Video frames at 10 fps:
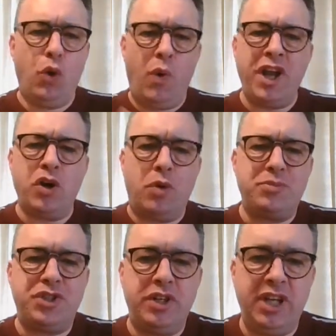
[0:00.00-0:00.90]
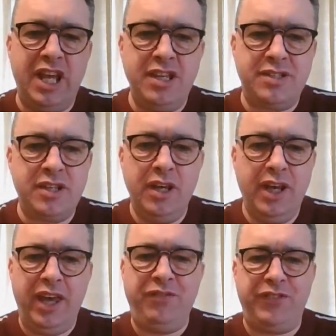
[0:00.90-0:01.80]
One option is,
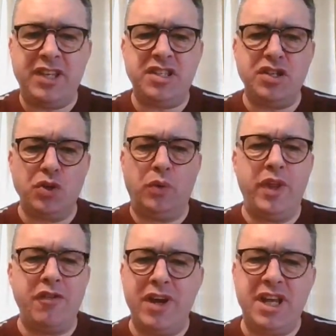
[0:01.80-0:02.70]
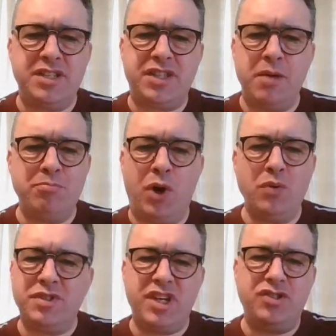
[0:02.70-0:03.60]
if this is all there is, then
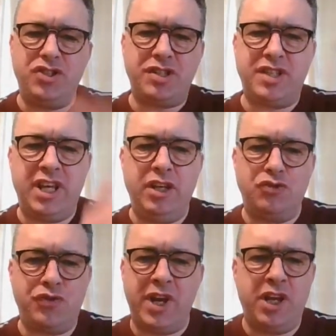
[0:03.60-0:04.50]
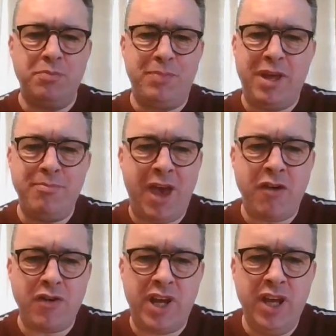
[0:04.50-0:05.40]
Paul says just eat, drink and be
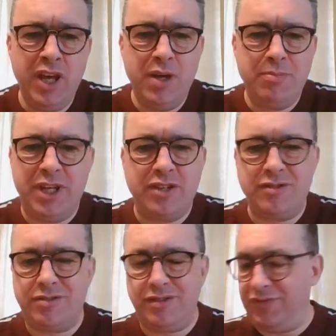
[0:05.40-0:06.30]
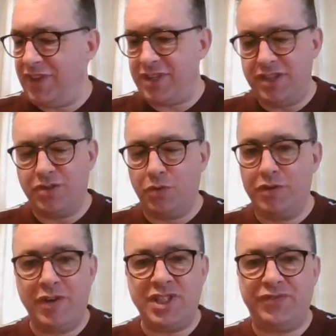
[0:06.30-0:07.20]
merry, because if this is all
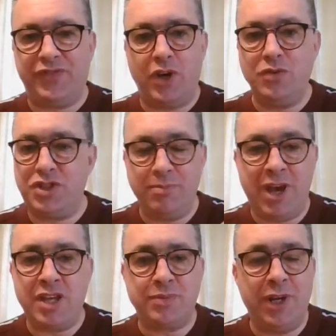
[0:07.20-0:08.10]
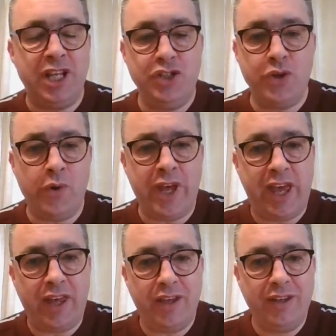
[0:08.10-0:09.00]
there is, folks, you may as well enjoy
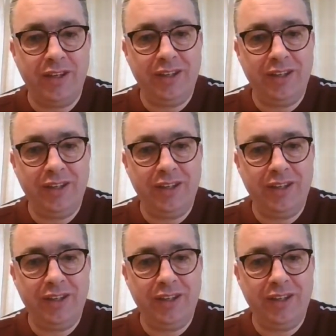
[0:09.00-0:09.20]
it.